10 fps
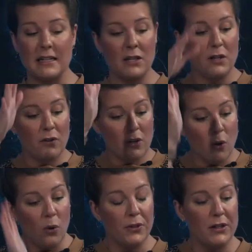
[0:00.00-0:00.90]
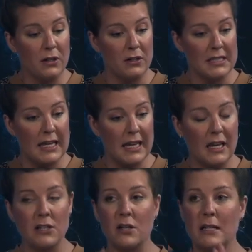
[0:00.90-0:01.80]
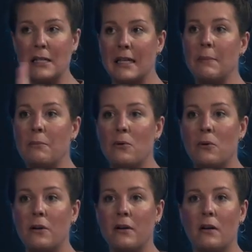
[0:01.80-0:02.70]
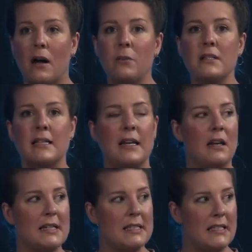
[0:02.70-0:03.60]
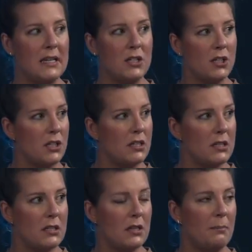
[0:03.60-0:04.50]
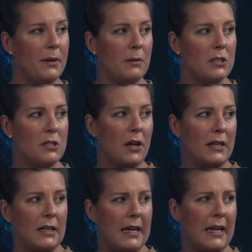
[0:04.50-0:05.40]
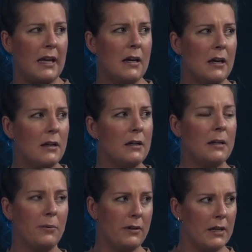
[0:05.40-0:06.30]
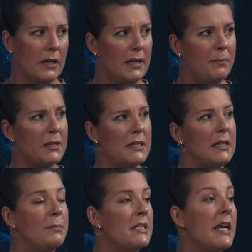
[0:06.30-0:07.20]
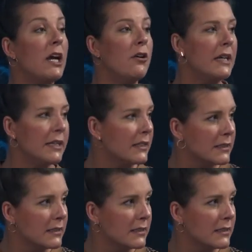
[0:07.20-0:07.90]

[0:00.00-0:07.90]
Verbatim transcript: And then you've mm-hmm. got orthodoxy. And so it's a little bit more, I wouldn't say licentious, but certainly liber- liber- libertarian.